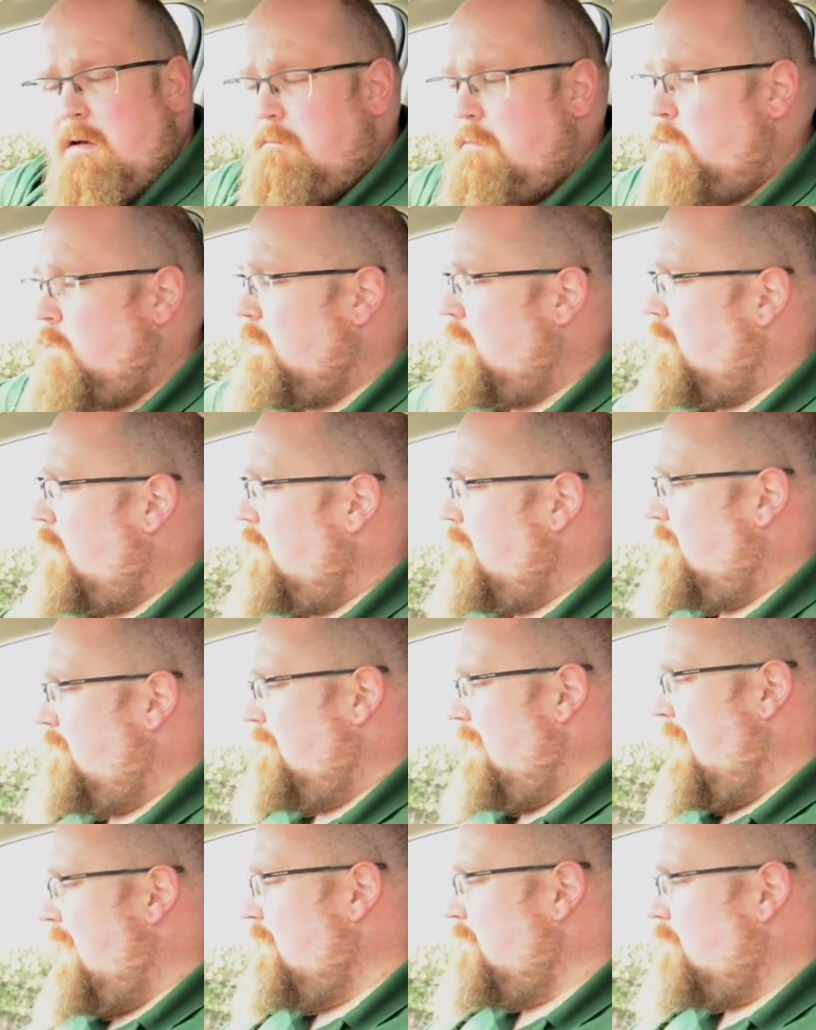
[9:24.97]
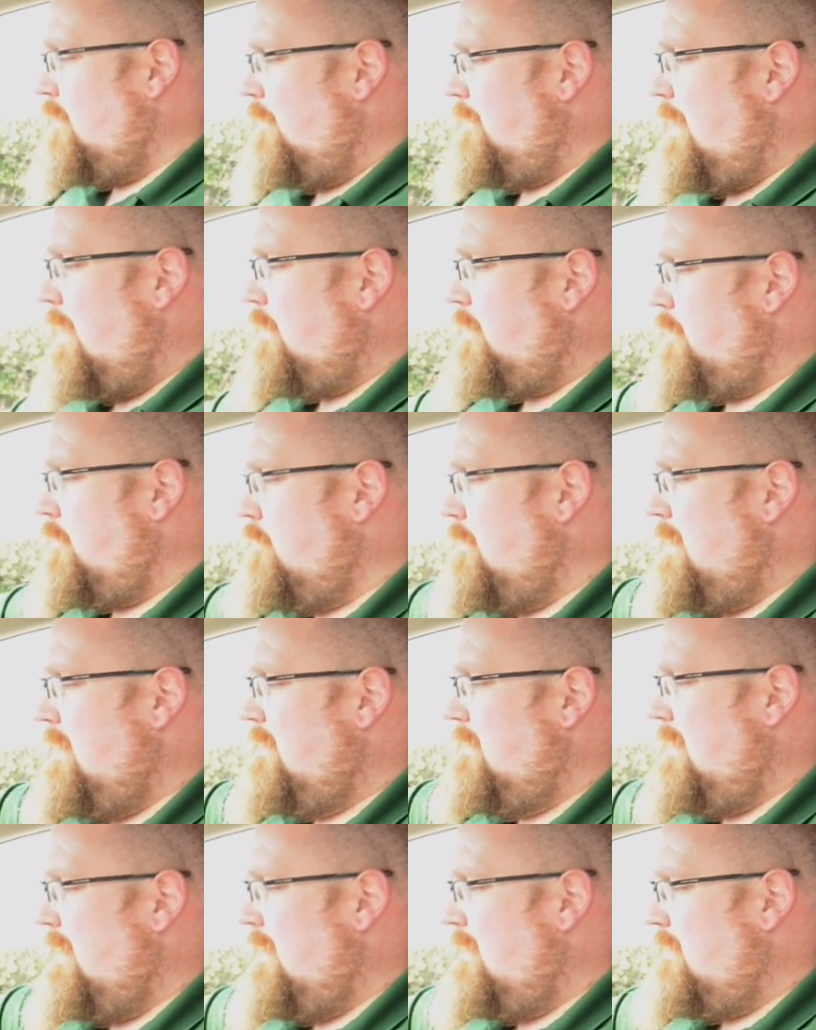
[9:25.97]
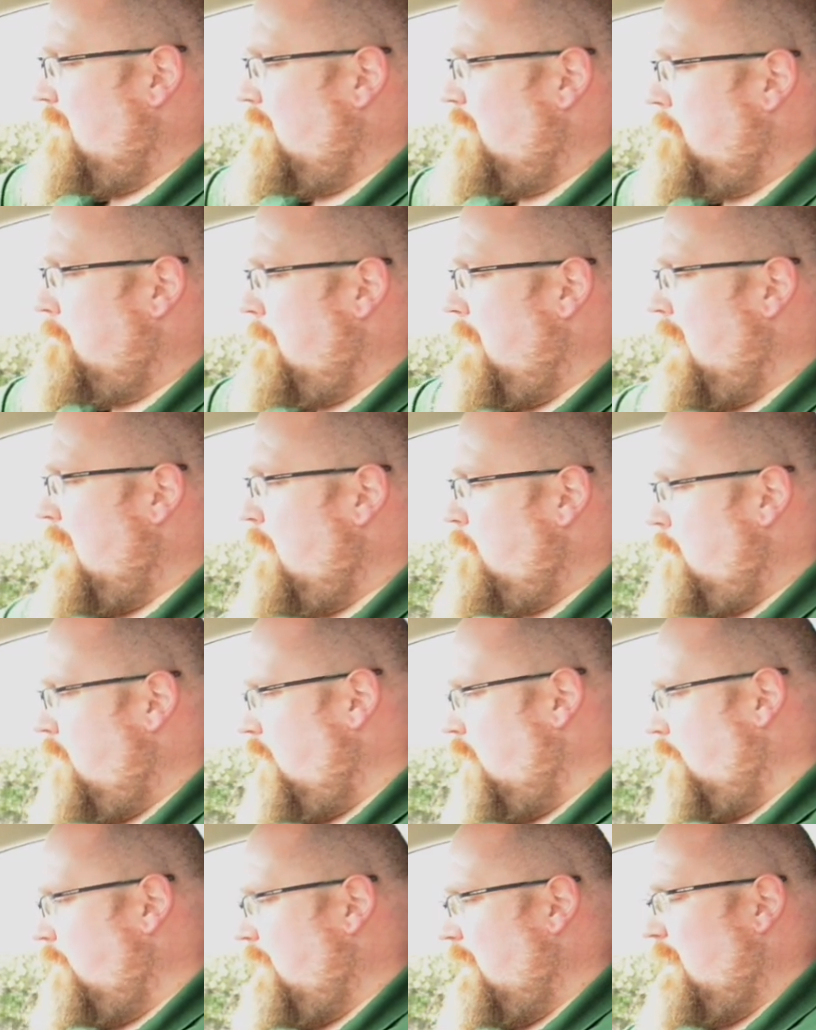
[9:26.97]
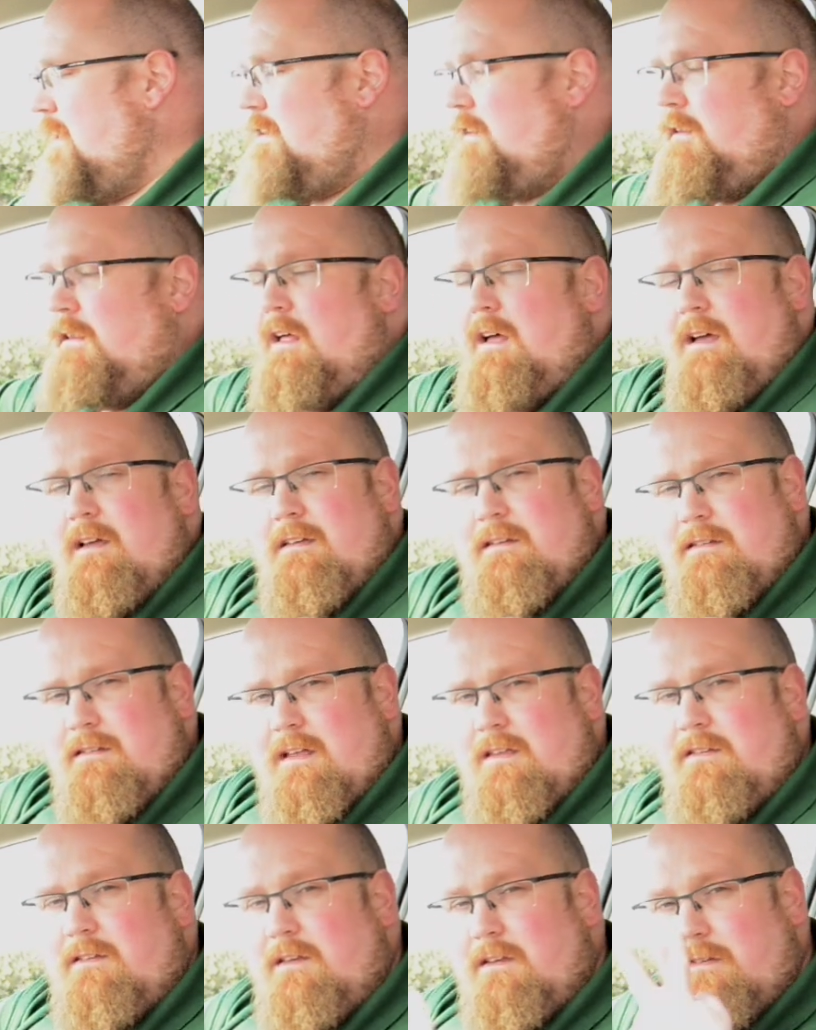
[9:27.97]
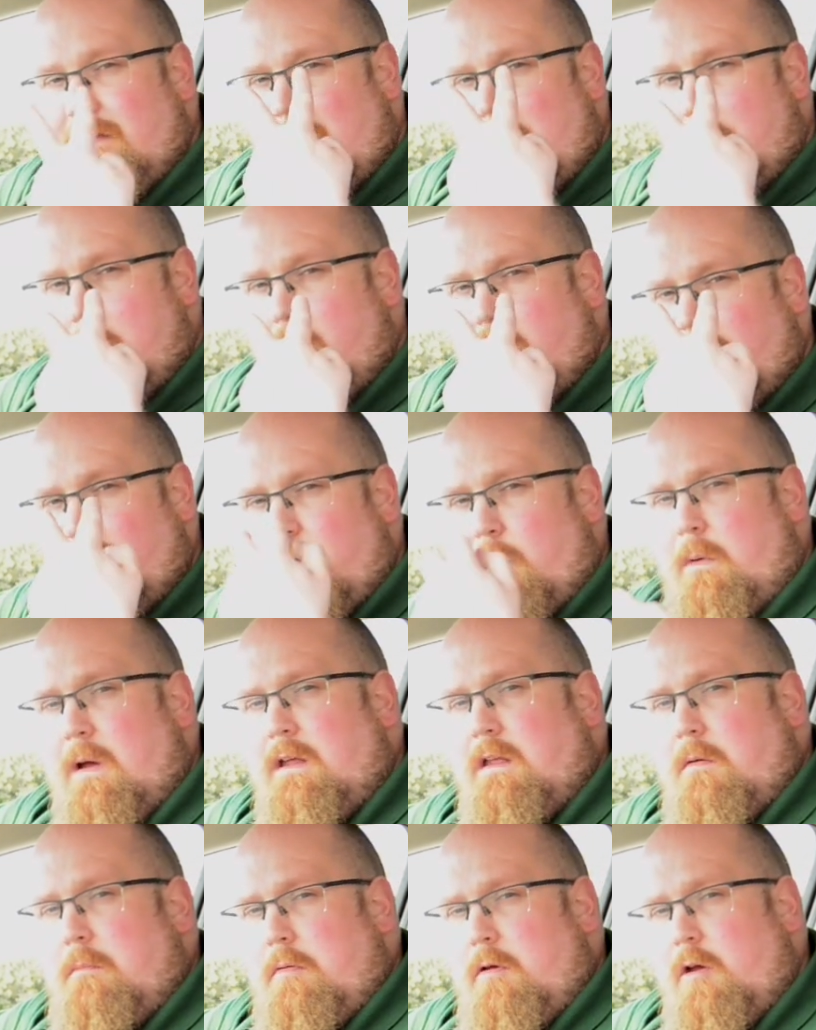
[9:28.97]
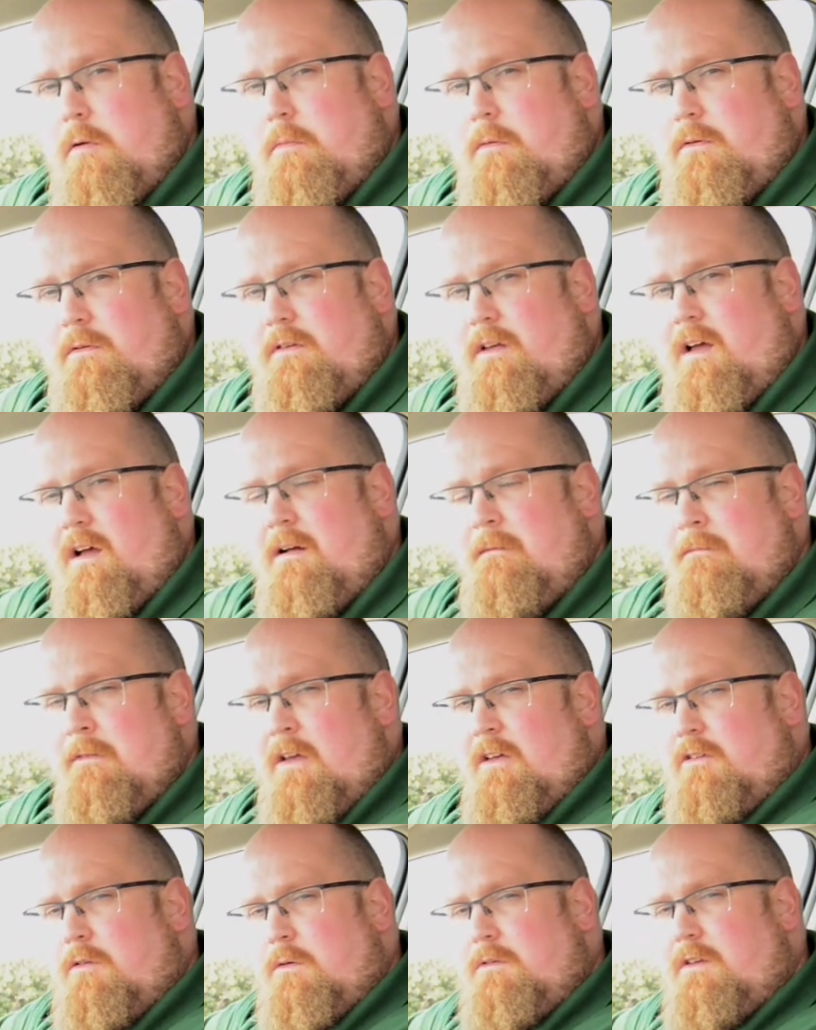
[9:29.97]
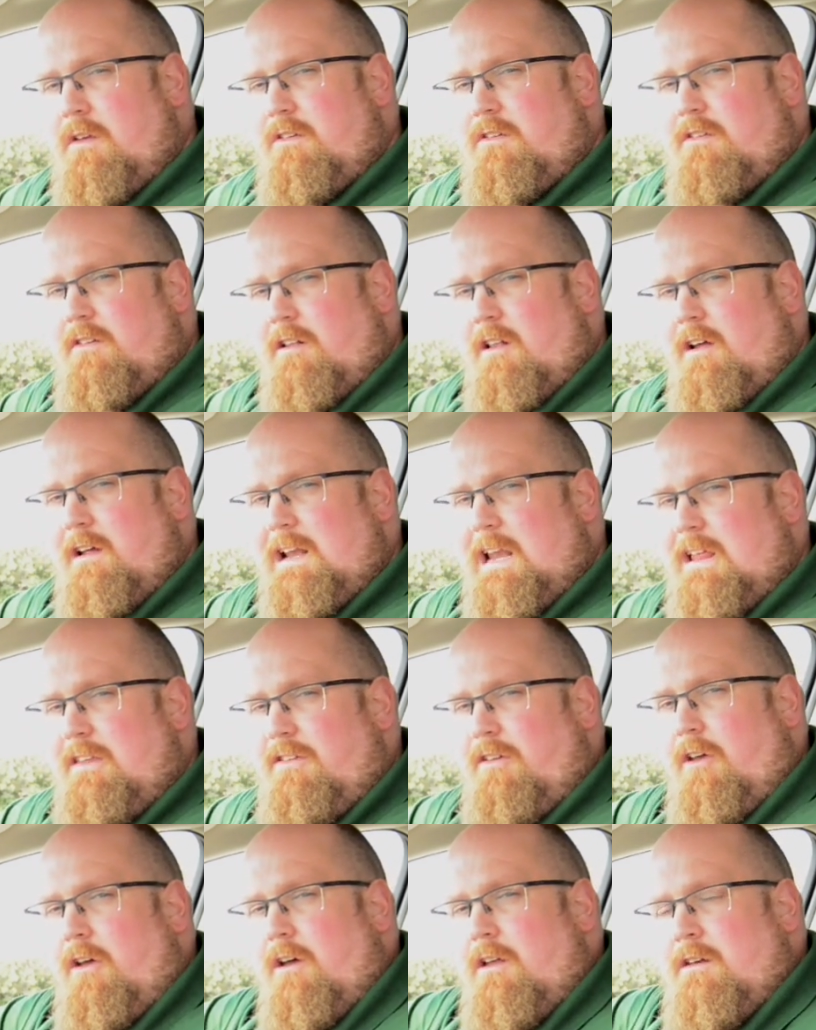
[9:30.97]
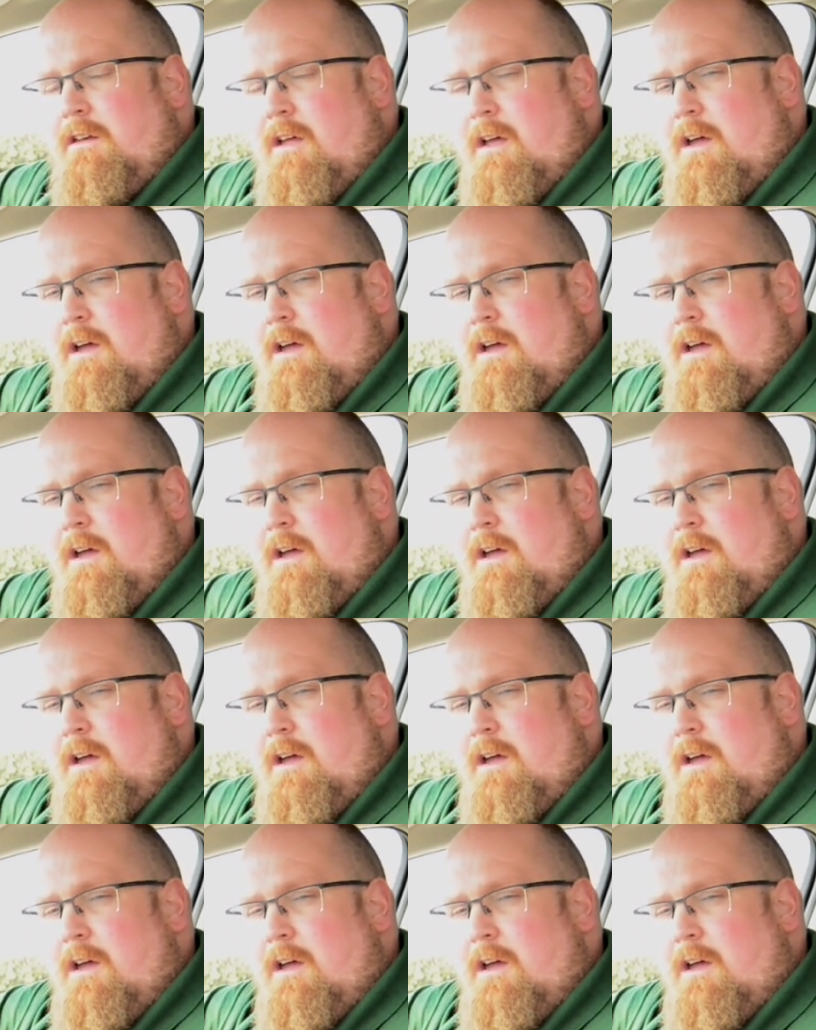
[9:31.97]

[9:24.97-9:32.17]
But what I like is it has got that 3D display where you've got the little sensors that monitor where your pupils are, so it does slightly turn